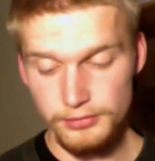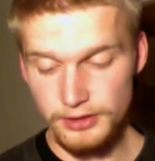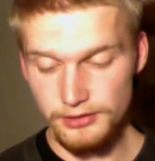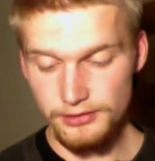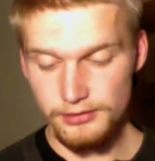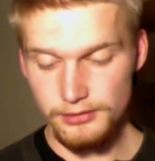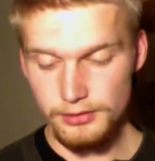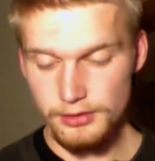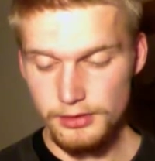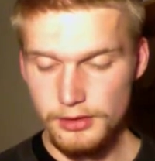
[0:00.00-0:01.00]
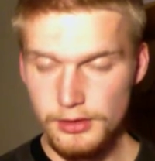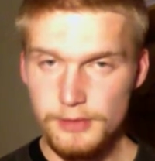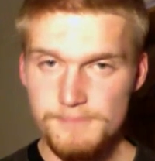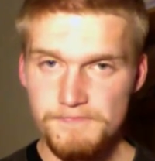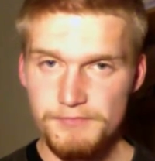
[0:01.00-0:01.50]
place
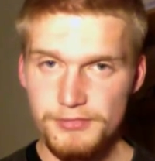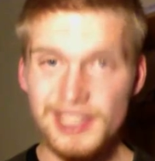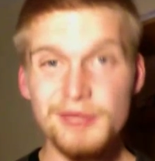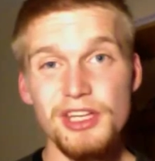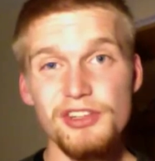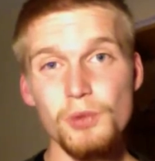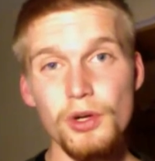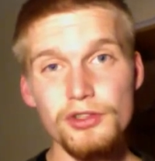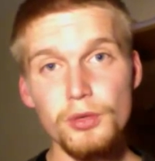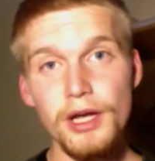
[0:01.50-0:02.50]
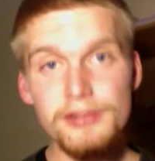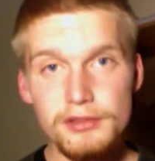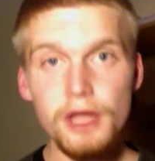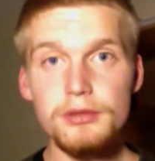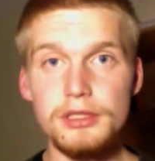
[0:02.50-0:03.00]
that it made you want to ride
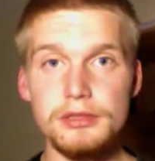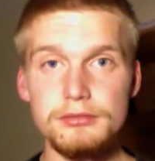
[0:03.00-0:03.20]
slowly.